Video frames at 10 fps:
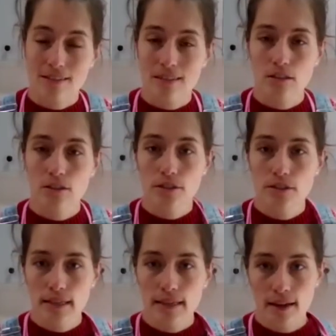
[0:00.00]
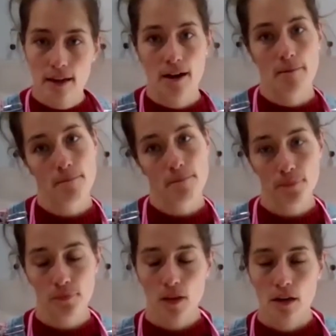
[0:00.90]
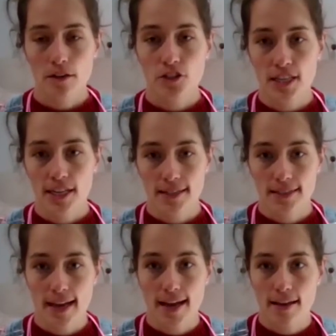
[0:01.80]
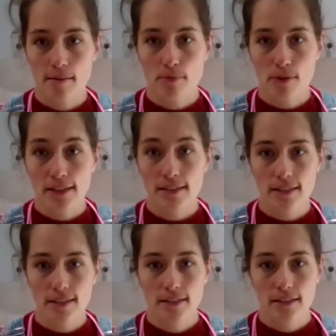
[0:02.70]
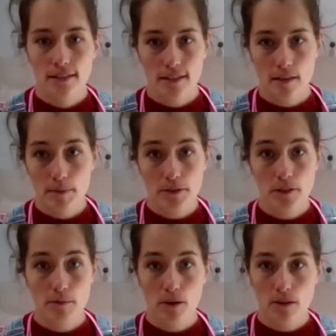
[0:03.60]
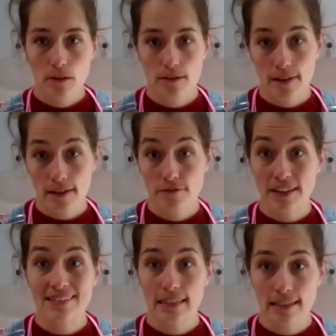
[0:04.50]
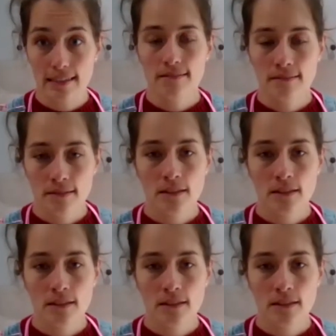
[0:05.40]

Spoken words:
is still using GSK branded salbutamol, so that's Ventolin,